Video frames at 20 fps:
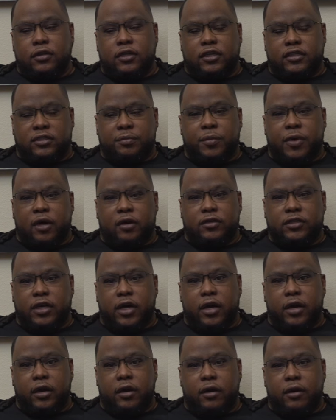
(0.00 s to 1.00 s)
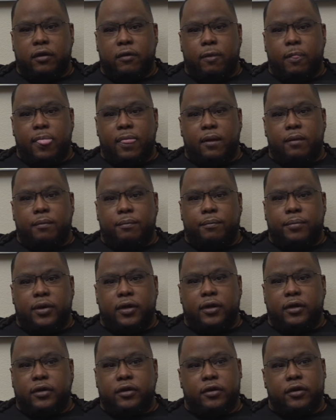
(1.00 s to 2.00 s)
a small tire. Right.
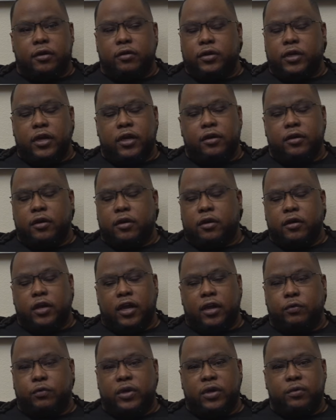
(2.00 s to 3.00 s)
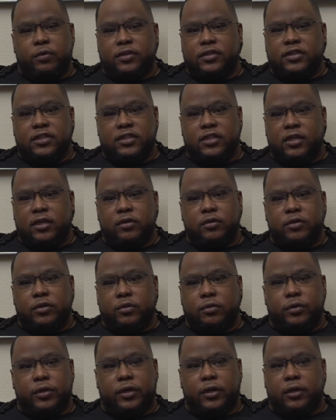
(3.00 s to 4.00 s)
But, you know, yeah, no, like we was still
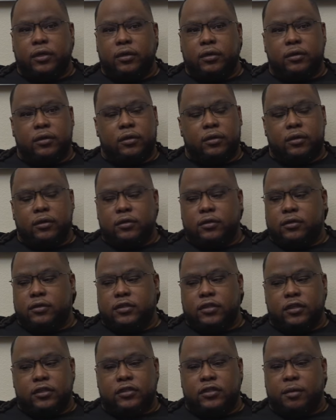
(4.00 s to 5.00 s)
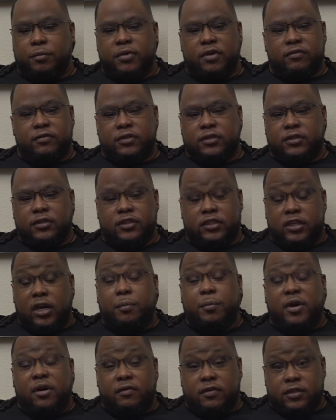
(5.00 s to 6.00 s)
doing some of us,
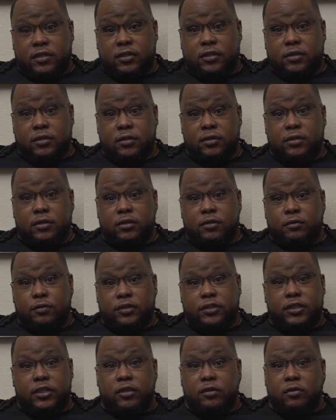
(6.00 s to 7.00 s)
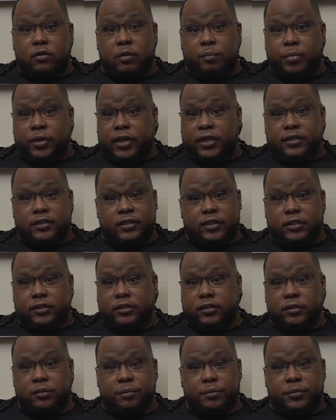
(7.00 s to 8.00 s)
some of us were still doing plate
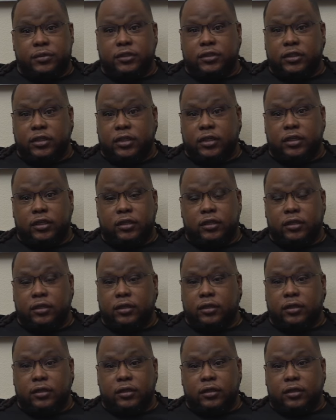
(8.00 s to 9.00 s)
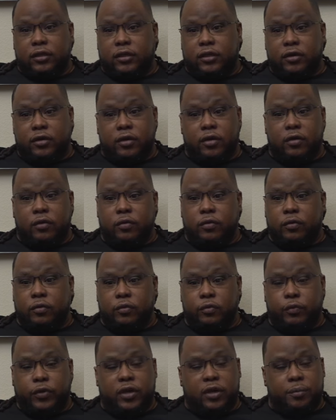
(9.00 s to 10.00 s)
systems and mm -hmm. you know
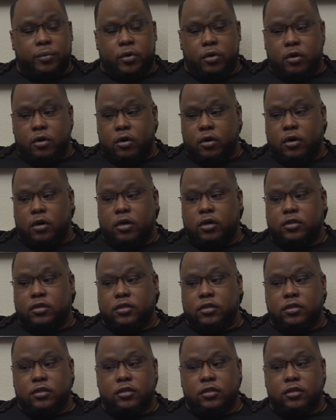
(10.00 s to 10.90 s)
wheelie bars,